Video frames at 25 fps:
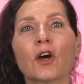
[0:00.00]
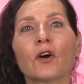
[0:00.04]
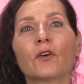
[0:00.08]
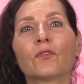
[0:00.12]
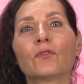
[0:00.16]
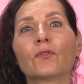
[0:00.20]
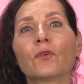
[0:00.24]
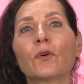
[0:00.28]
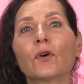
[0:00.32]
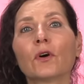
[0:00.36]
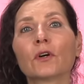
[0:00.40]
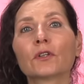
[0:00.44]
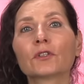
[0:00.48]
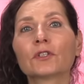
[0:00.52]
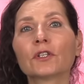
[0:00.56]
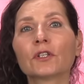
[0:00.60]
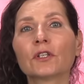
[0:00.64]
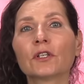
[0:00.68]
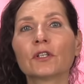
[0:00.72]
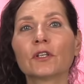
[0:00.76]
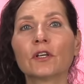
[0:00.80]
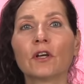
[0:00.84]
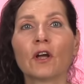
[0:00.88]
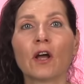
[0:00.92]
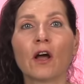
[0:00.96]
for
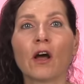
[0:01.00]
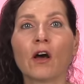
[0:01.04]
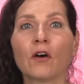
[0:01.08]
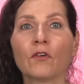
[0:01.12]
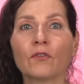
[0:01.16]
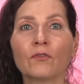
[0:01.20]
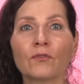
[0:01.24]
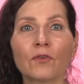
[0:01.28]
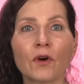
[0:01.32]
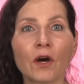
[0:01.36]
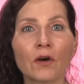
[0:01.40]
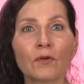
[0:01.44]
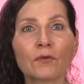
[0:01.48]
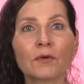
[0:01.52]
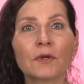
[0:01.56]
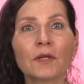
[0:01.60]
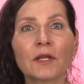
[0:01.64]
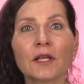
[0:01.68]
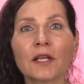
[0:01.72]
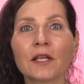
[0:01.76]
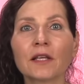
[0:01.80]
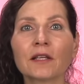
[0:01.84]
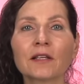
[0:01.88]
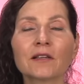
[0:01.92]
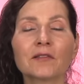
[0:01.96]
the
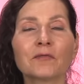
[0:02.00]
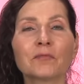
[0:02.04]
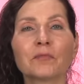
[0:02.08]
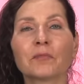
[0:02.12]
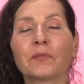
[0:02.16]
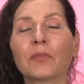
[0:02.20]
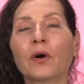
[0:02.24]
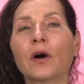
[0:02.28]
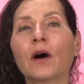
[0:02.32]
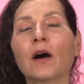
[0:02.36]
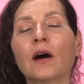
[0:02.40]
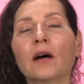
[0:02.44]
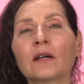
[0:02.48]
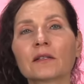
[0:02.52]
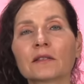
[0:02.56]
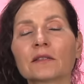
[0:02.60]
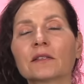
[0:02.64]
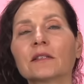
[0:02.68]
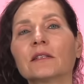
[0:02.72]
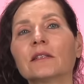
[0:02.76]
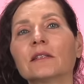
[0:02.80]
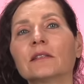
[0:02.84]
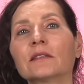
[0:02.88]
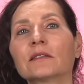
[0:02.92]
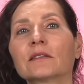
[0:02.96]
worrying
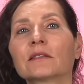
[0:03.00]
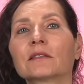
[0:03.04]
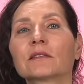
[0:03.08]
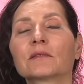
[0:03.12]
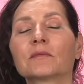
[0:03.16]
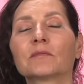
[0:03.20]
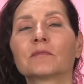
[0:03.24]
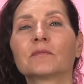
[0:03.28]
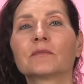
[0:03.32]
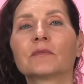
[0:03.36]
parties,